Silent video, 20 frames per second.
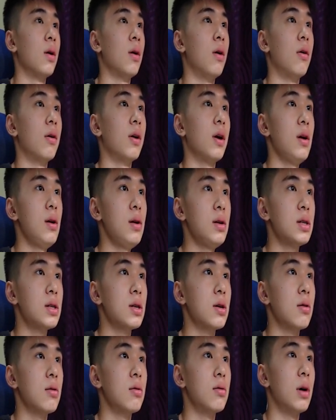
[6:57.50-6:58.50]
Okay,
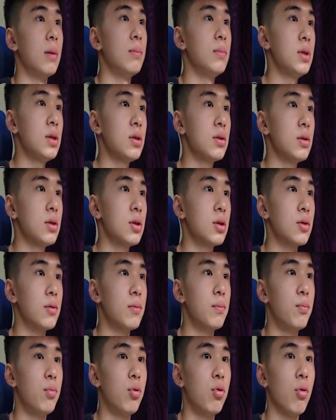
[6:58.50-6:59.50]
so I'm just going to
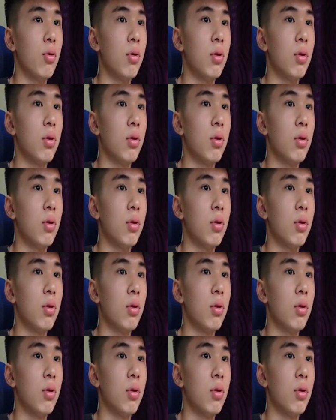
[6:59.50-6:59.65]
put